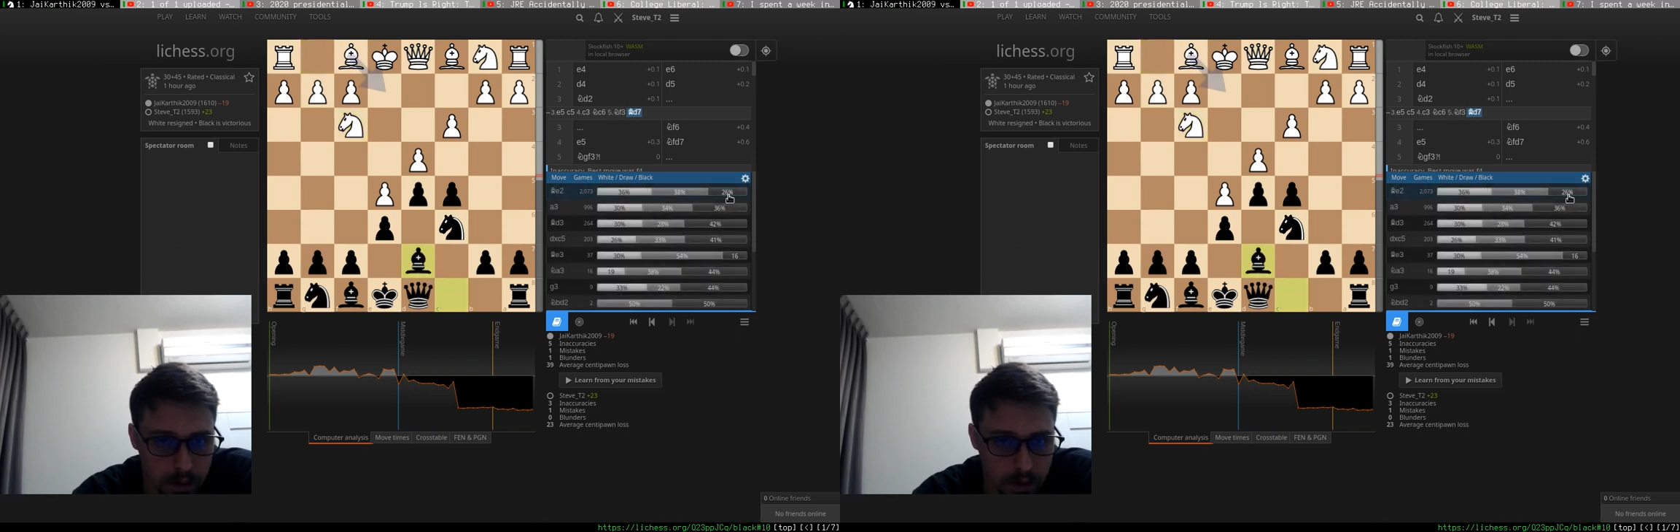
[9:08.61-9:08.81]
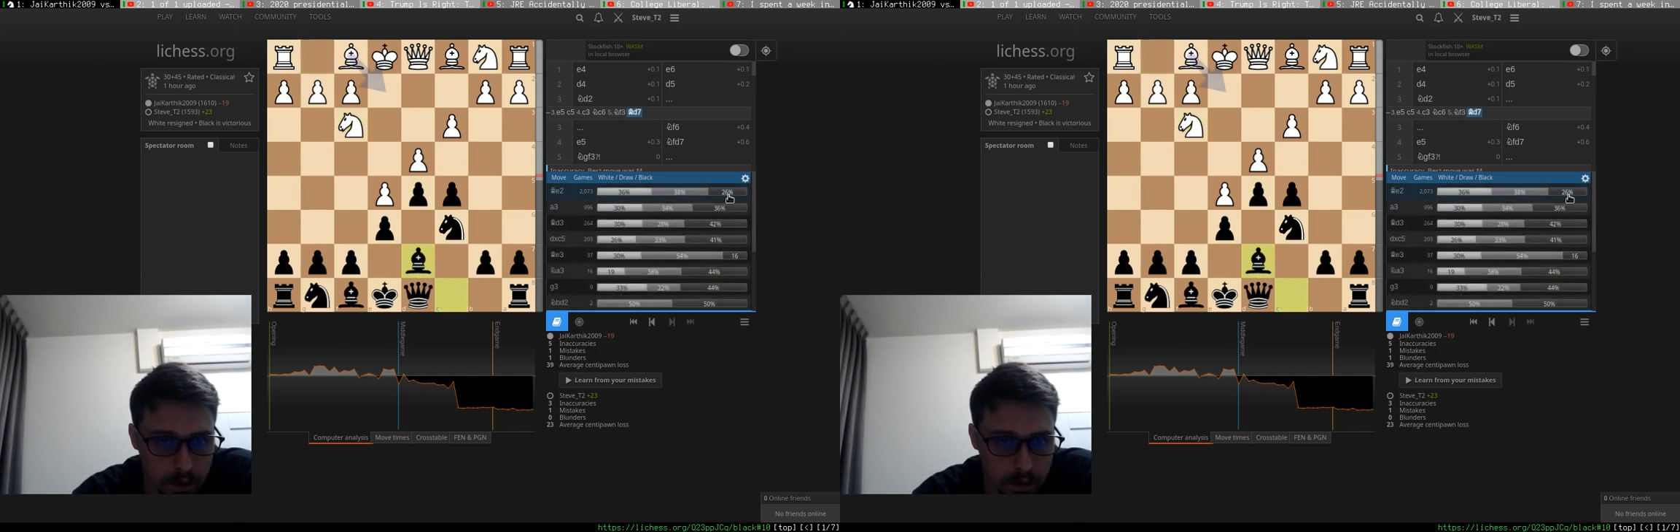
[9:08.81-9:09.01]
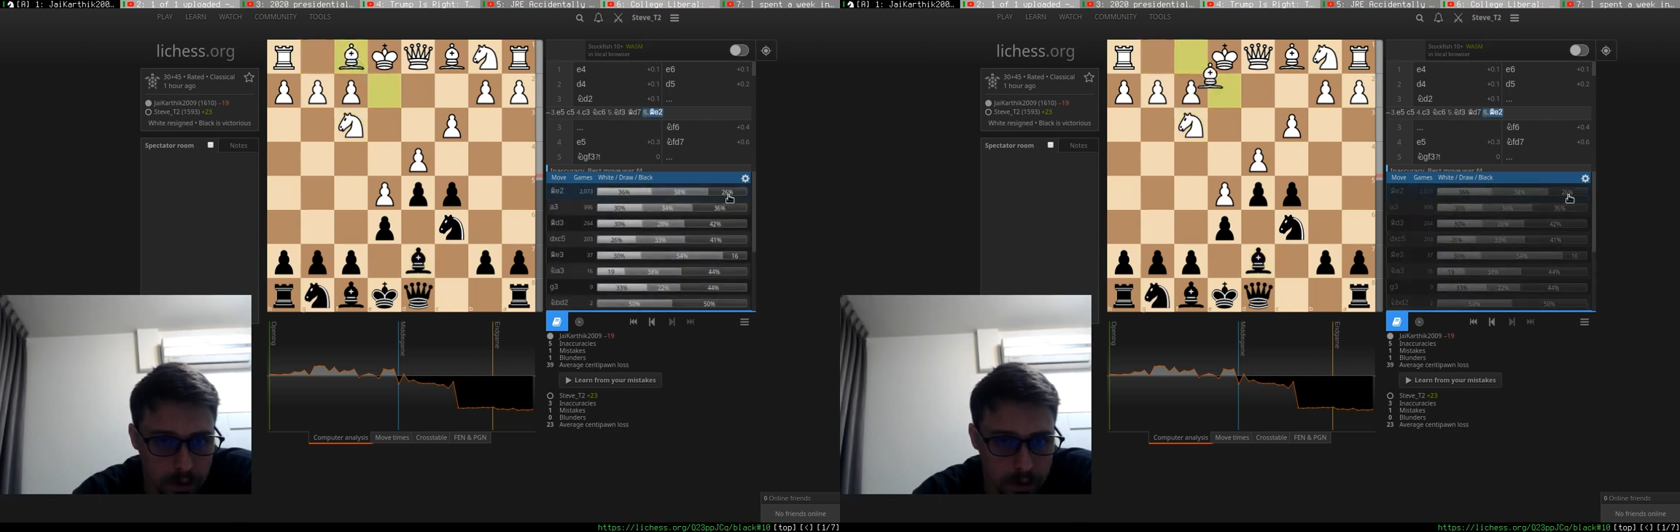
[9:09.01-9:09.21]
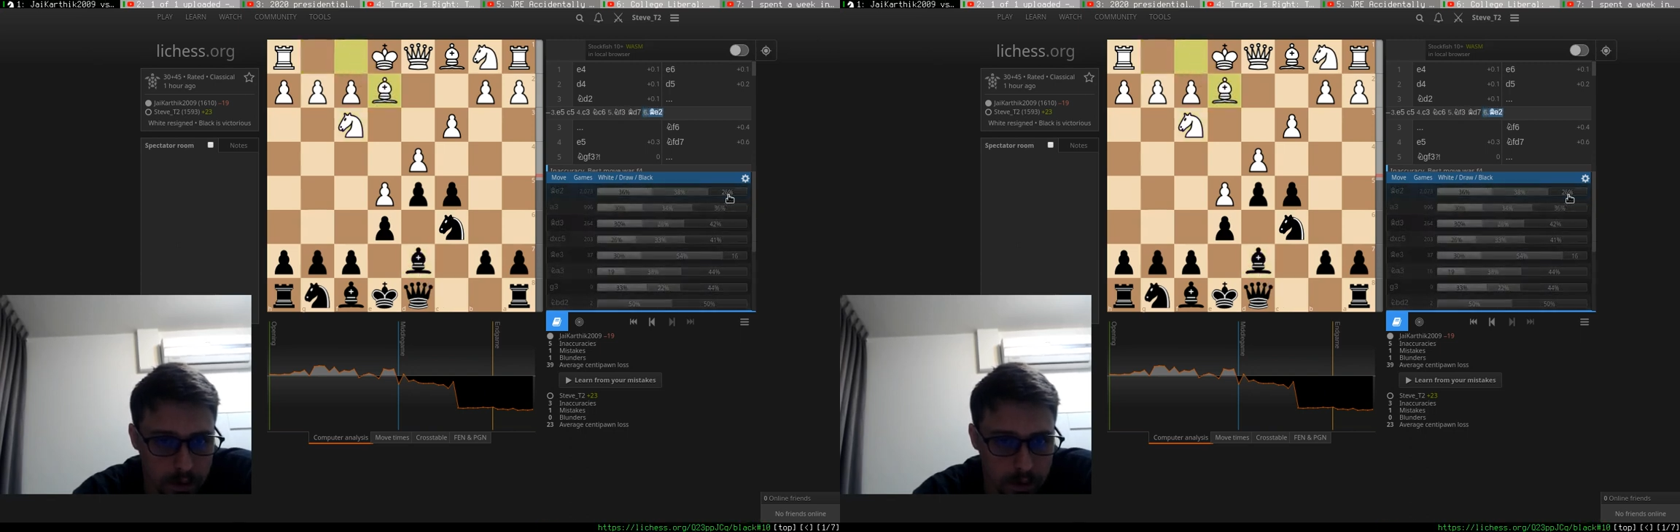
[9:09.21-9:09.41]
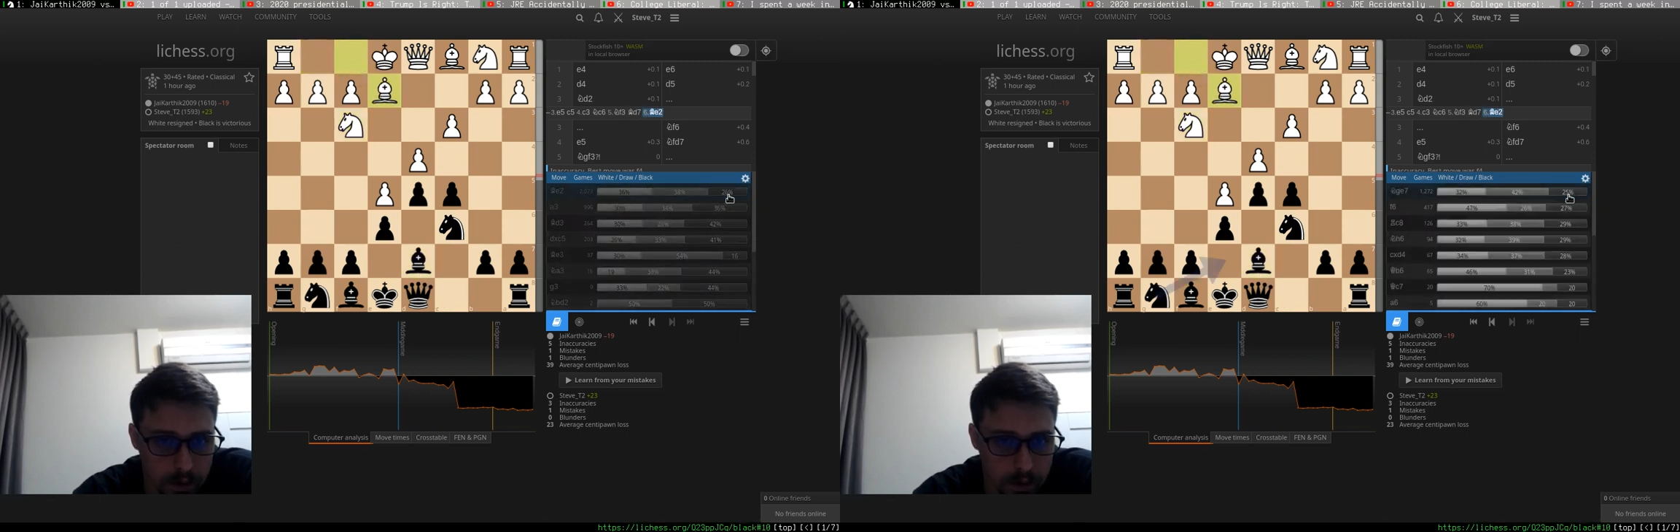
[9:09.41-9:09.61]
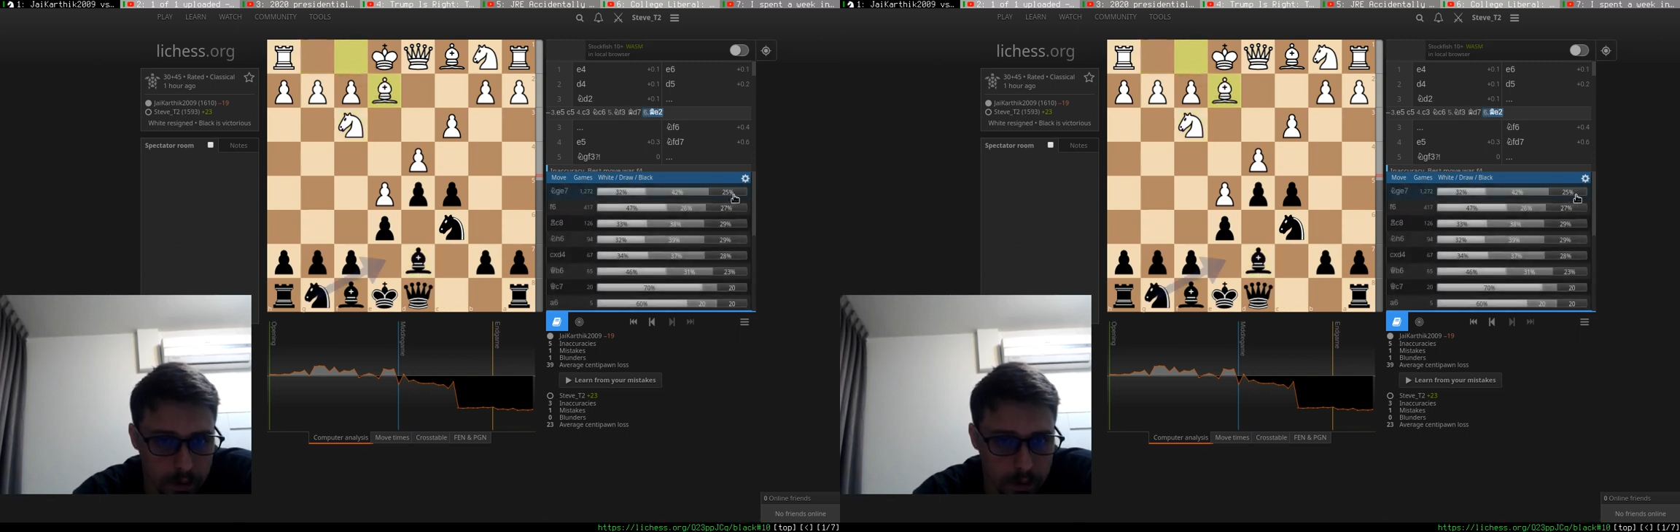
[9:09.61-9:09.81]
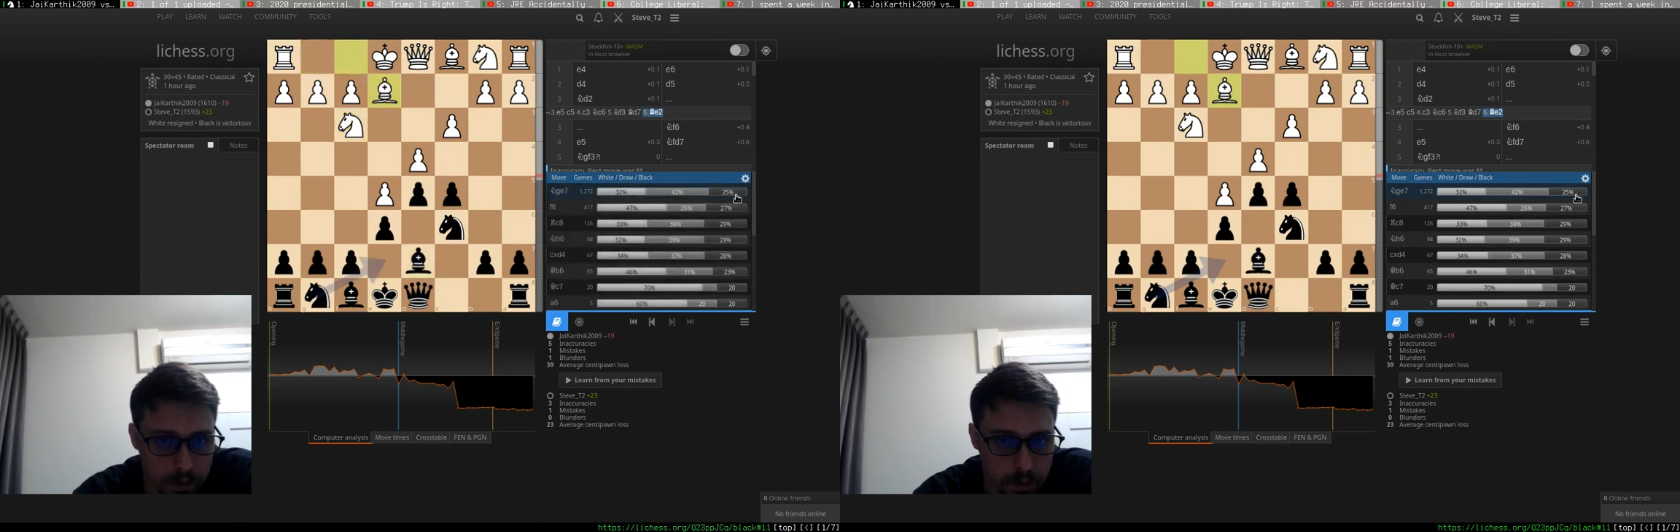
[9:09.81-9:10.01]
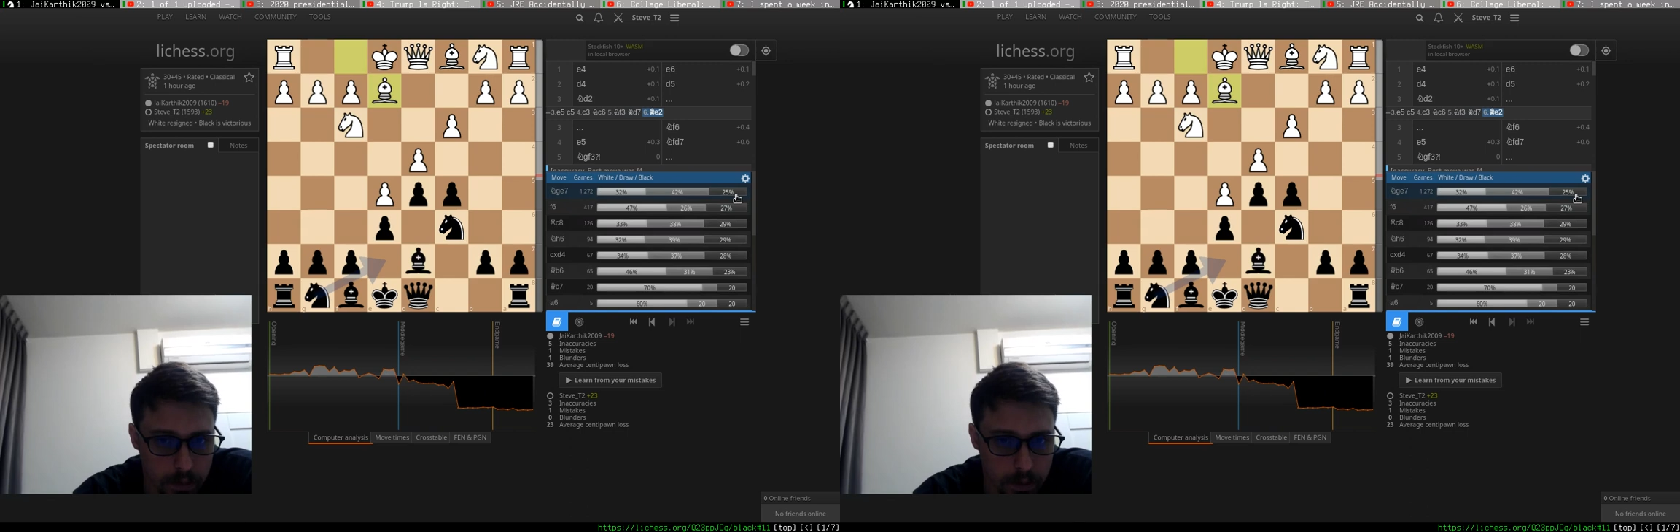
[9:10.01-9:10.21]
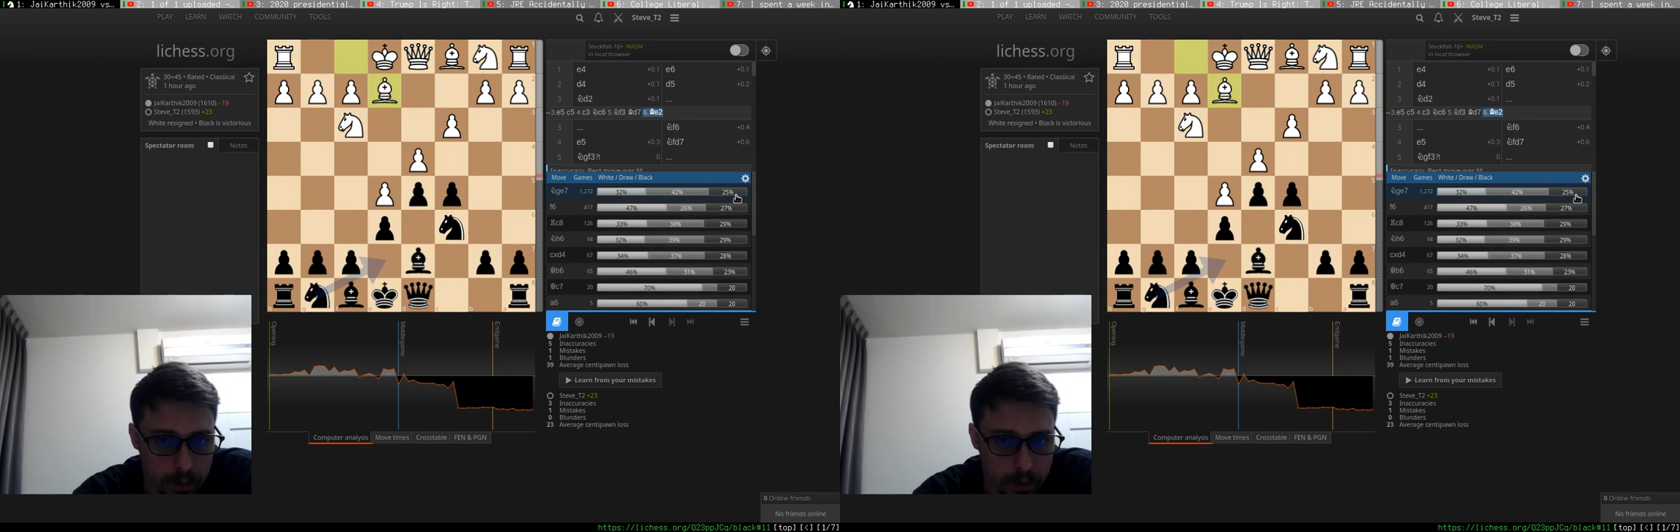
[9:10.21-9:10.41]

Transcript: let's just do a few more moves.